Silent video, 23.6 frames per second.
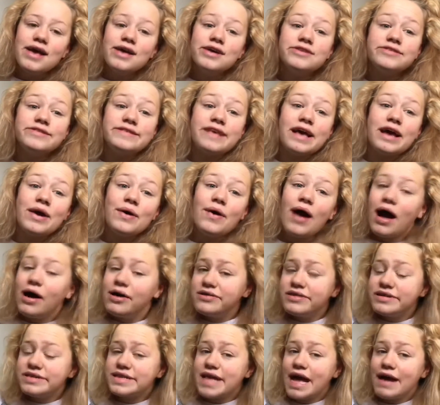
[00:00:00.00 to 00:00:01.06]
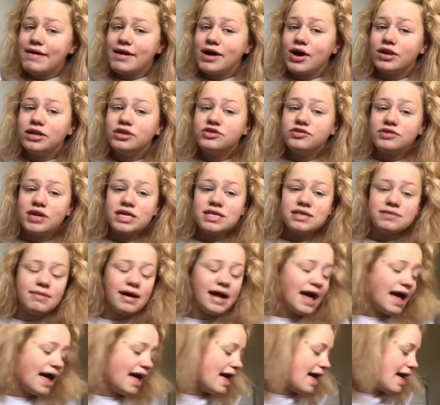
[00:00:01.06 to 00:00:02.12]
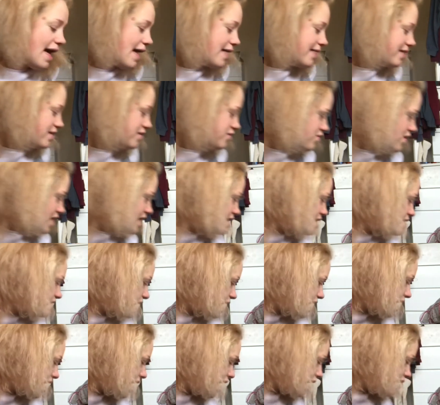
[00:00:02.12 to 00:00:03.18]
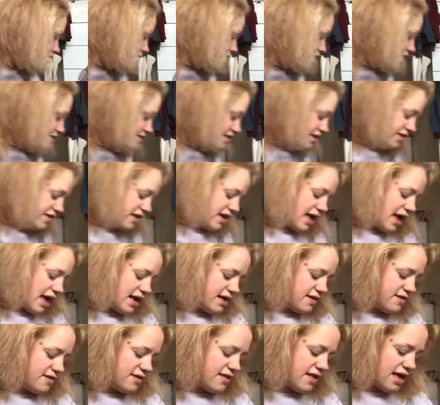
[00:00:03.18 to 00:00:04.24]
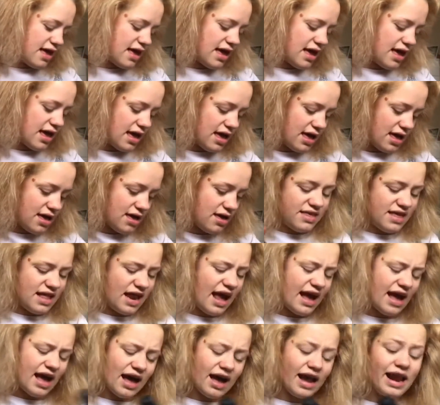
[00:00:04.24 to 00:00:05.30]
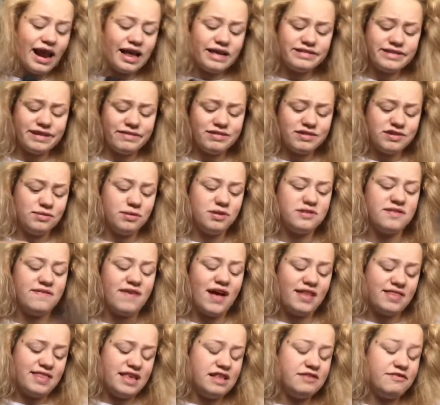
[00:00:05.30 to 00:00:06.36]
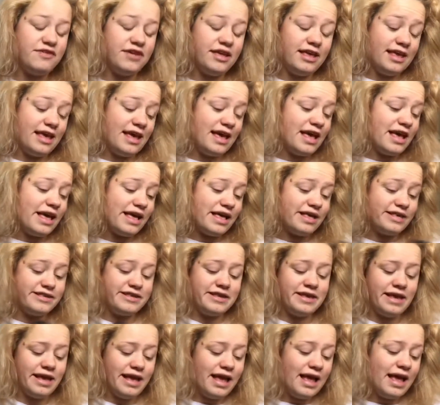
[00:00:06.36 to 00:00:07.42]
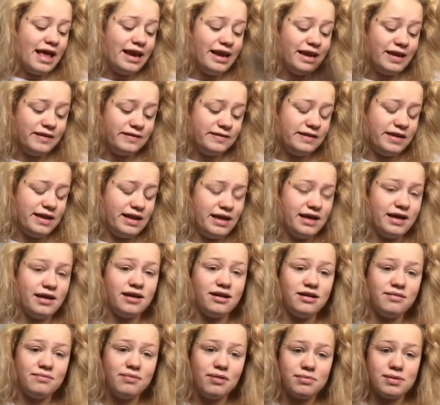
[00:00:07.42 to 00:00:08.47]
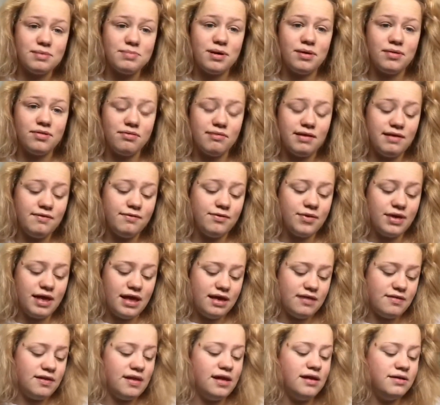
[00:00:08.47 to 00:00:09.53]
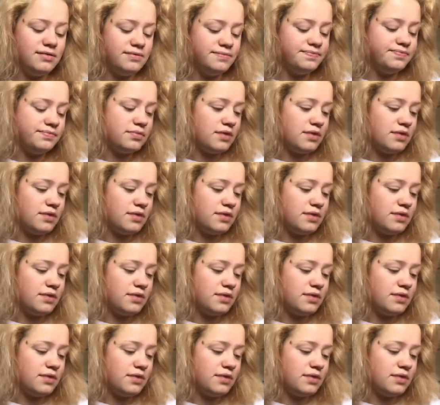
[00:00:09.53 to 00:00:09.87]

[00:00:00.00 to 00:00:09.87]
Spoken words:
So I'll just carry on and straighten my hair. The straighteners I have is the GHD, the classic original ones. I've had these for years, literally probably about 3-4 years now.